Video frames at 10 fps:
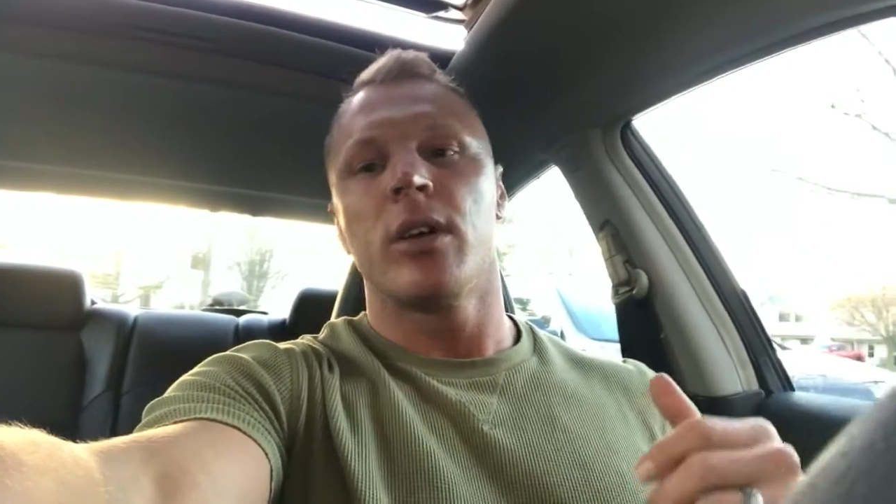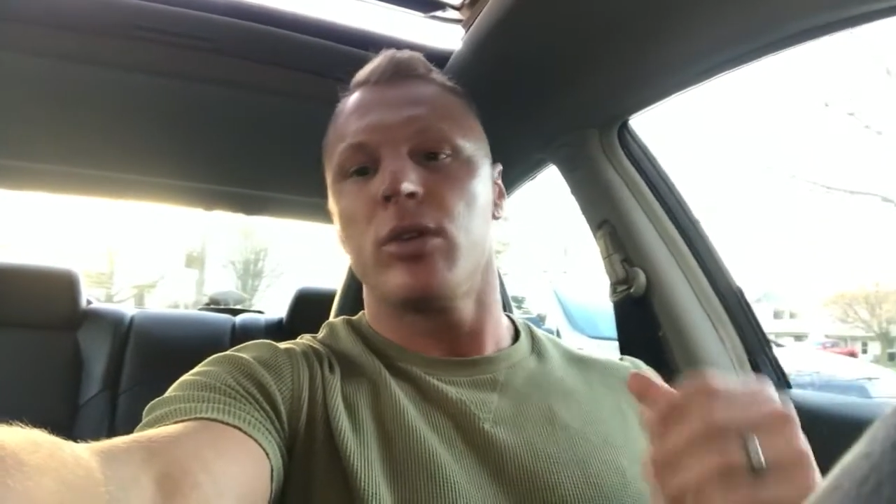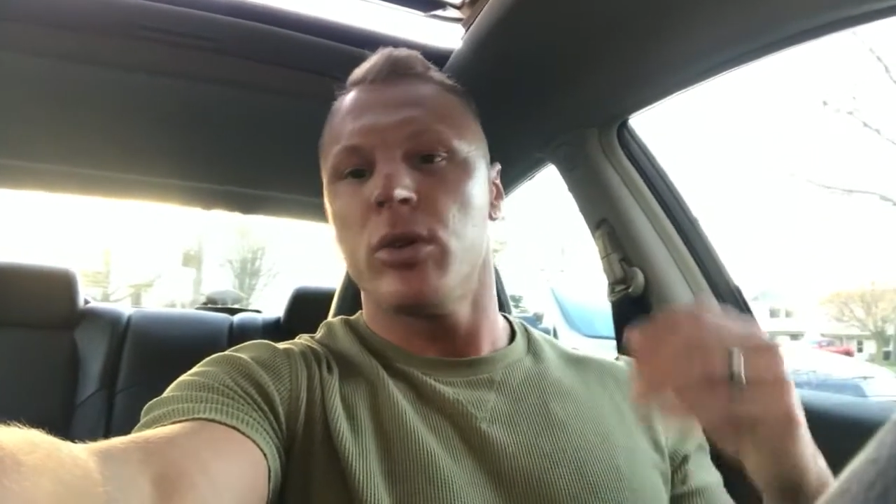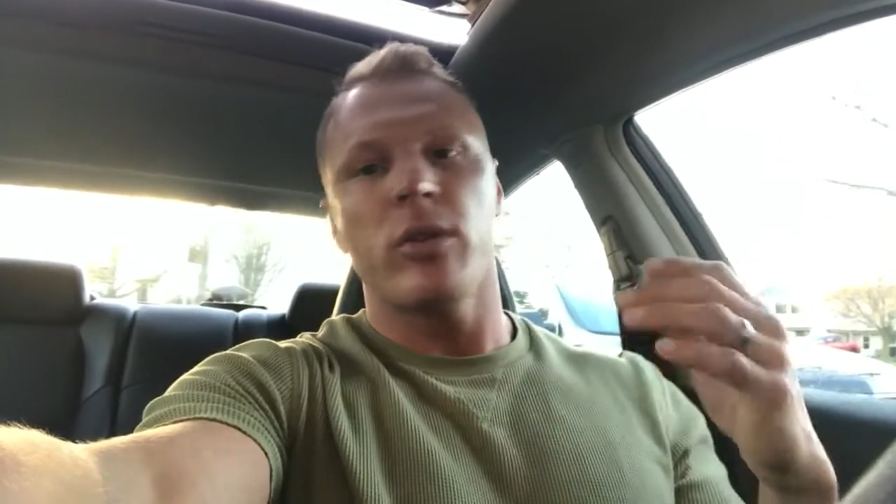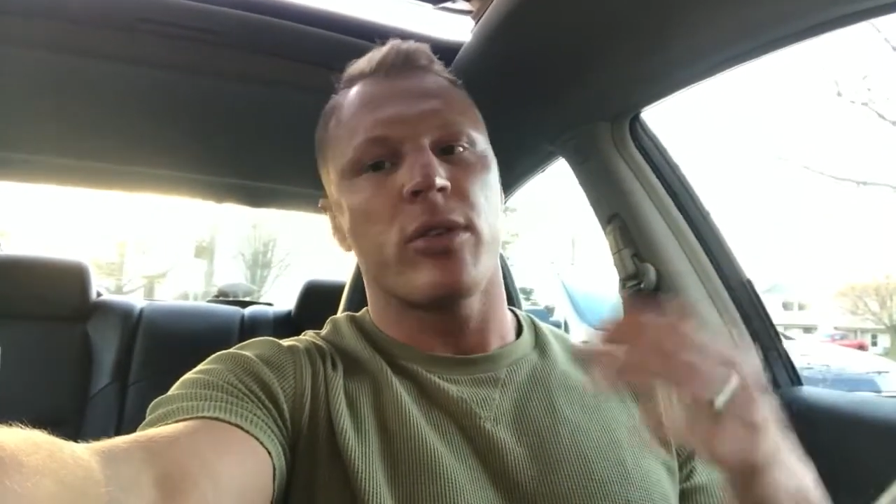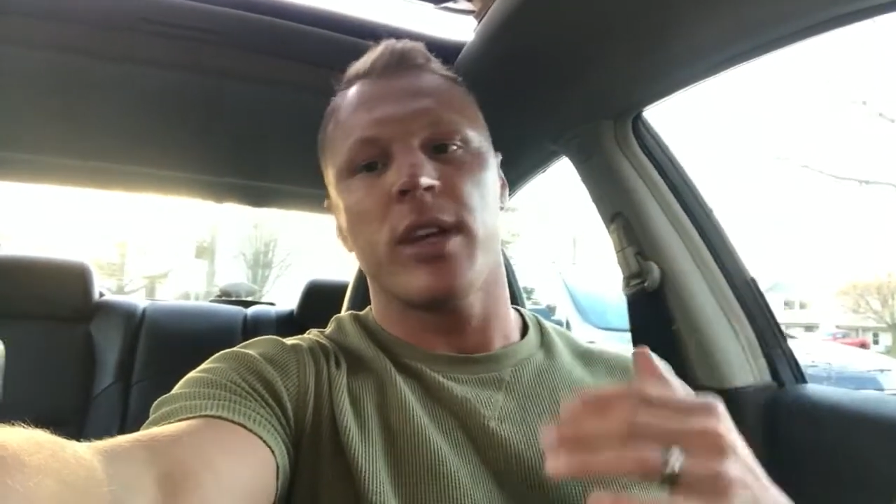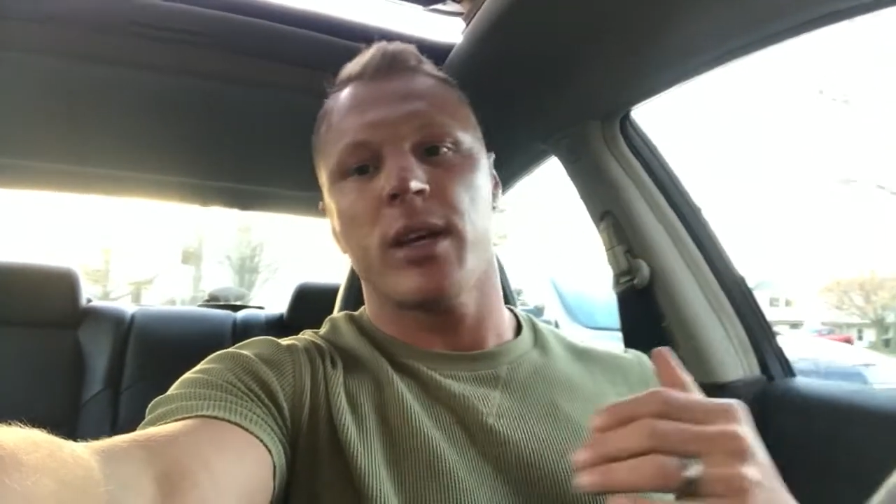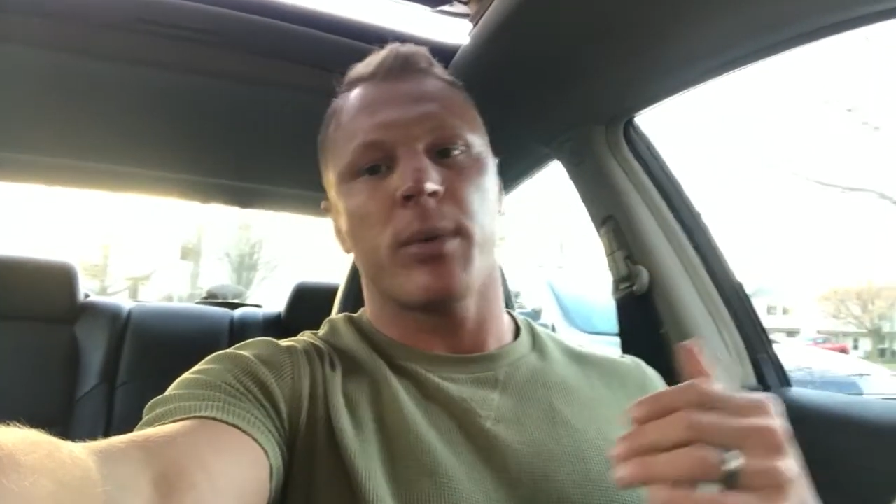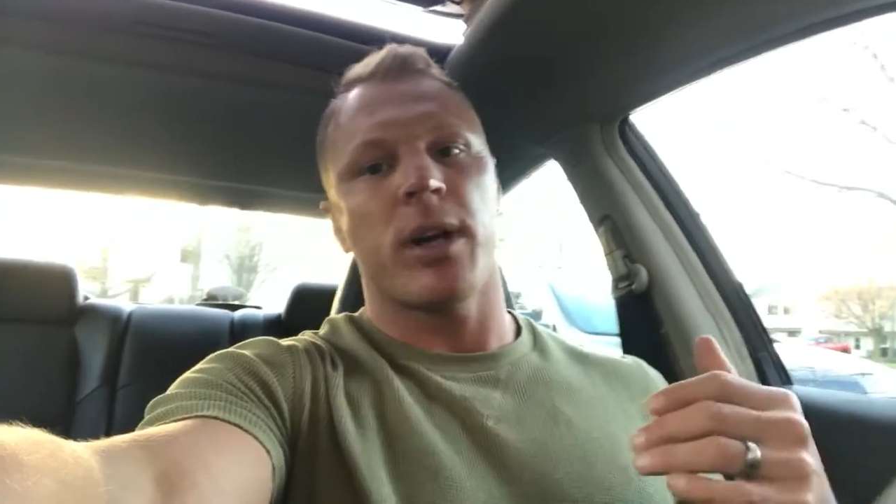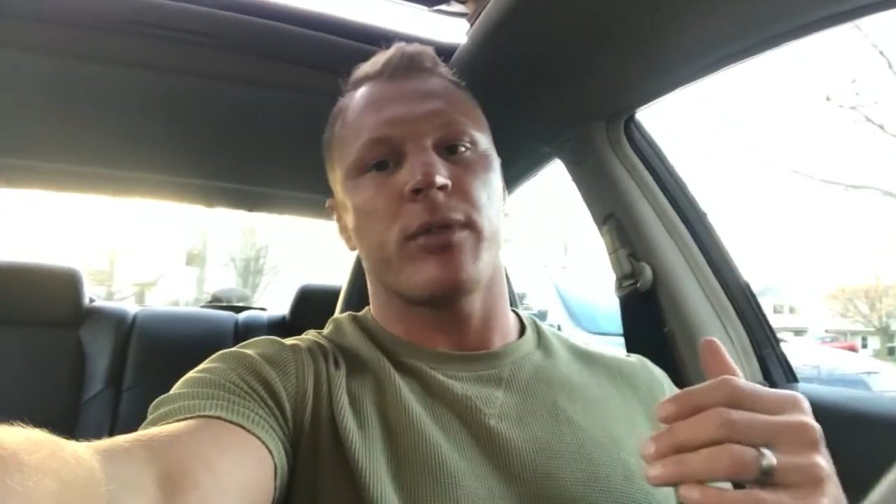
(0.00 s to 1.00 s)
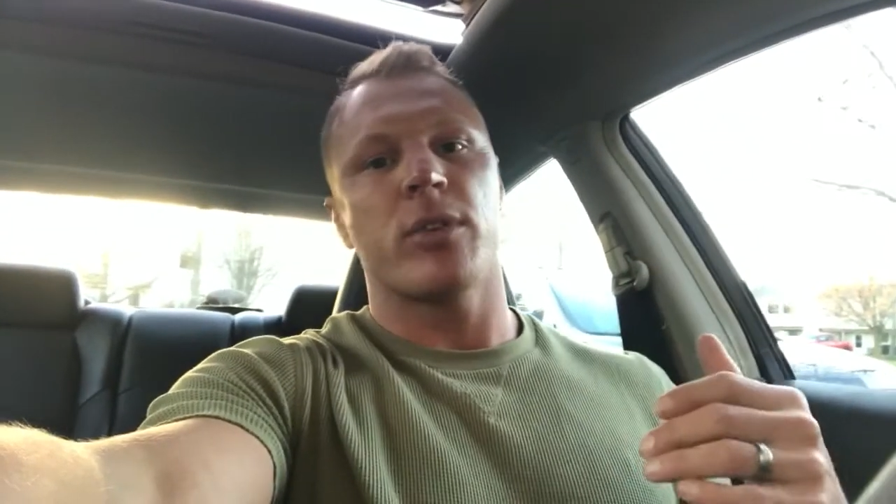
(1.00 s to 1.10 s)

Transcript: you don't even think about it.